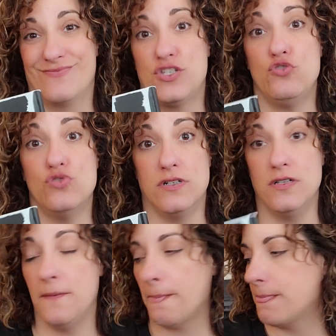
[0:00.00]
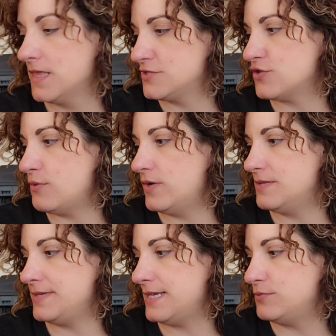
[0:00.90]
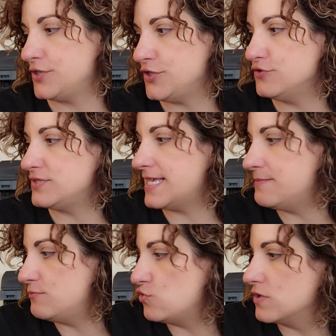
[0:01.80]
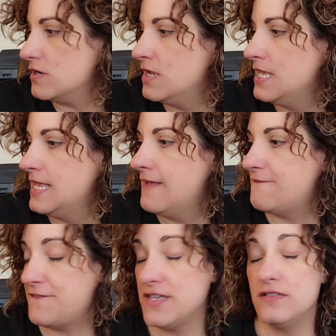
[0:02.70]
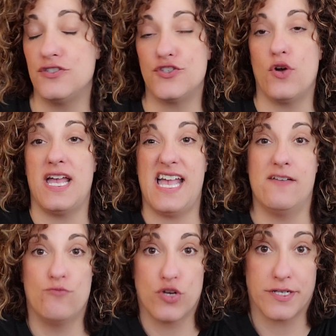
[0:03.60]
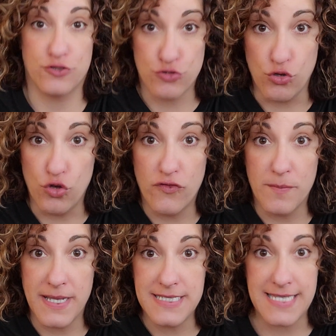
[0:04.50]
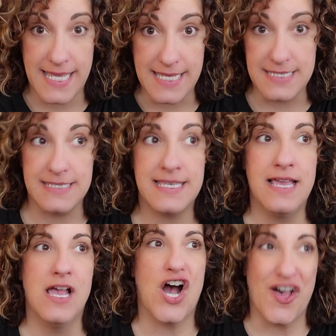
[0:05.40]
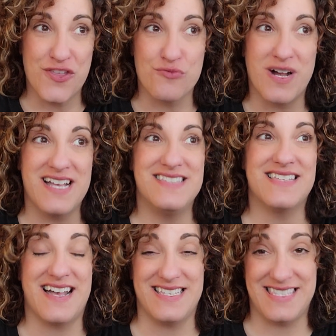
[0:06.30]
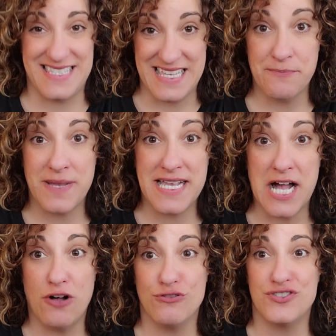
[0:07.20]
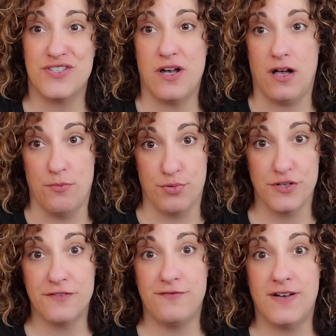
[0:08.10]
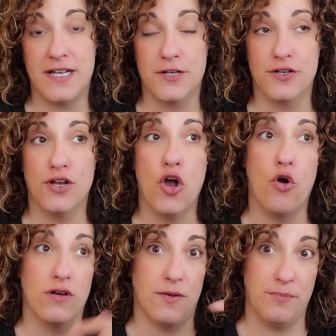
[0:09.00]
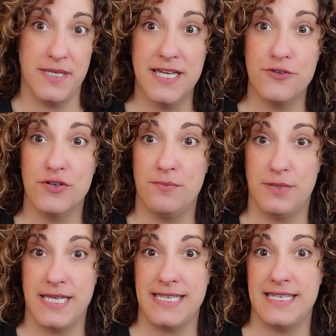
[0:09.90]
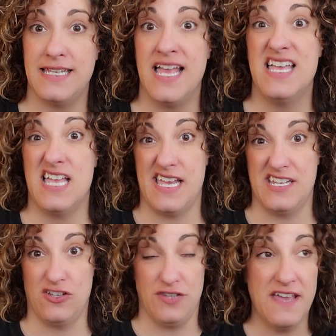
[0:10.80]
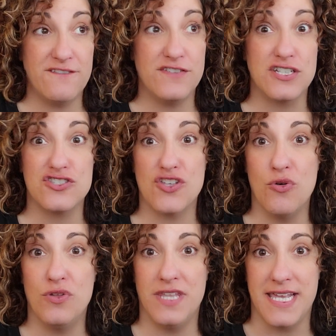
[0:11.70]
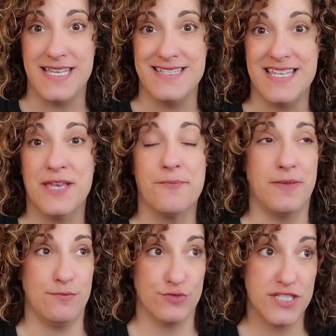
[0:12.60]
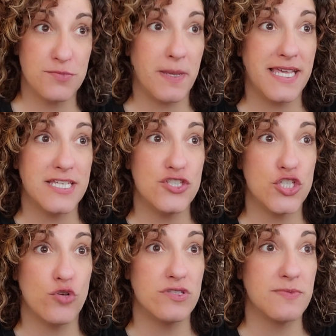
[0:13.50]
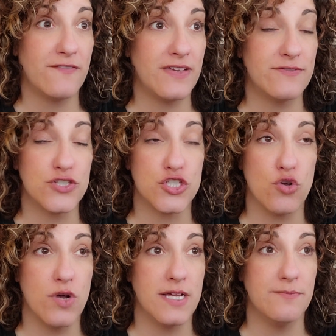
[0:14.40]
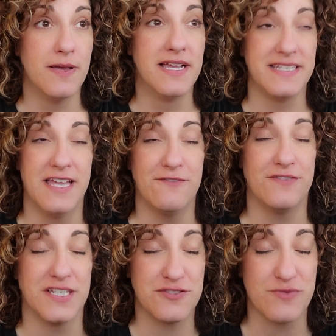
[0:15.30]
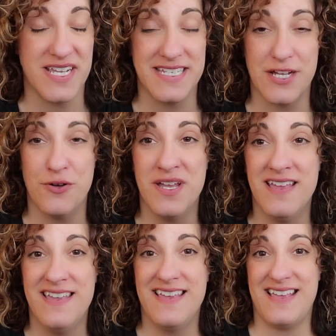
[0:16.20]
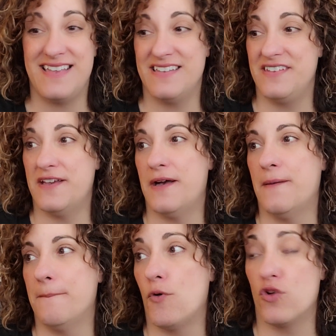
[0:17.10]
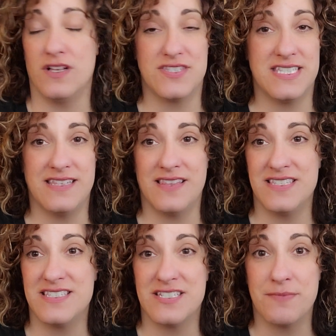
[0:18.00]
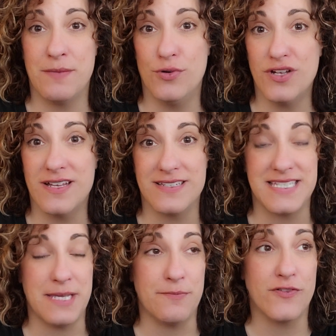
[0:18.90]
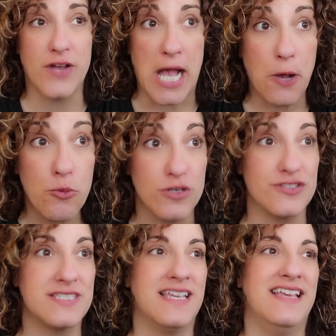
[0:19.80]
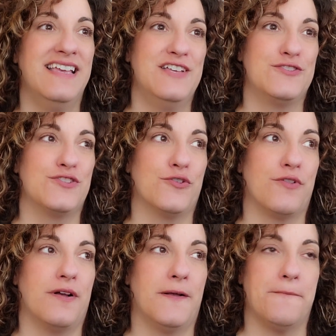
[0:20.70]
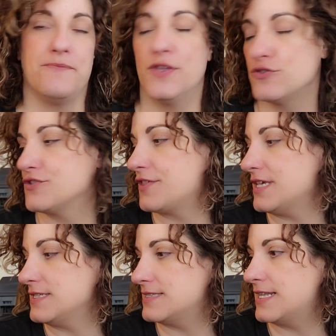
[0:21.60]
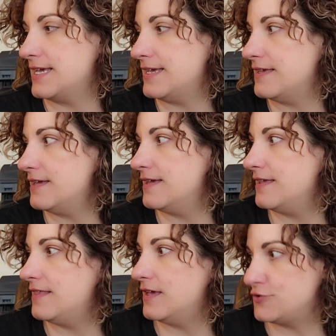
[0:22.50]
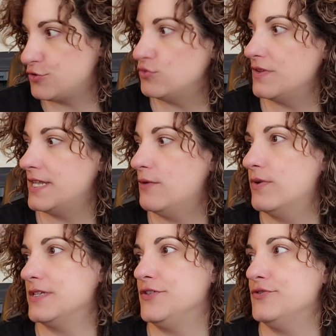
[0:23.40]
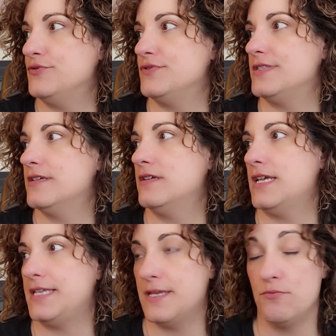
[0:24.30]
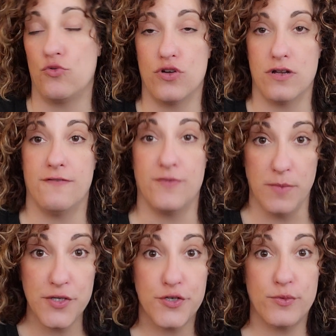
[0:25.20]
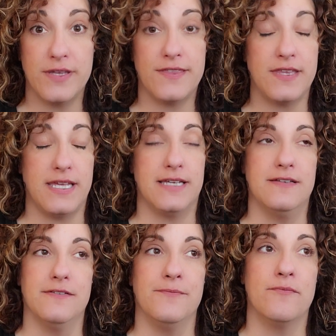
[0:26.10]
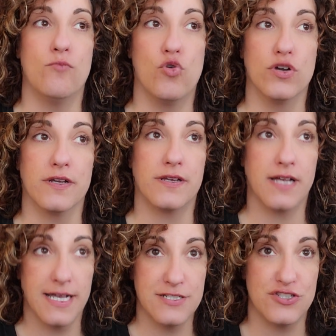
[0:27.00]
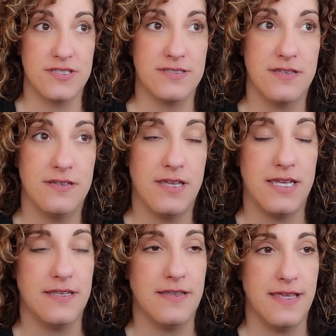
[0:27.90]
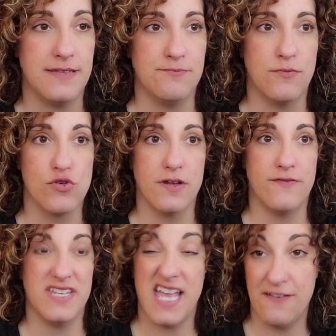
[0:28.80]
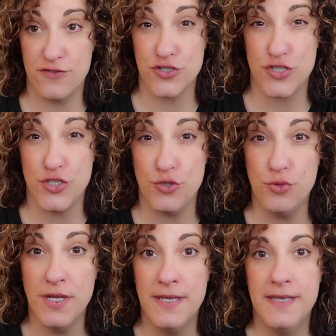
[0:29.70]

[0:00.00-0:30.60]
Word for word: tool. So I want to be able to use that more feel as though I have more control over my days. Otherwise, I sit in my house, I'll burn a fire, or I'll be under a blanket, and I'll Netflix the whole night. My British Baking Show is my favorite show on my Netflix right now. And, um, or I'll sit and listen to my book on tape for hours. So um, those are things that I, a tool that I want to use and get more familiar with and more conscious and, and more of an effort to do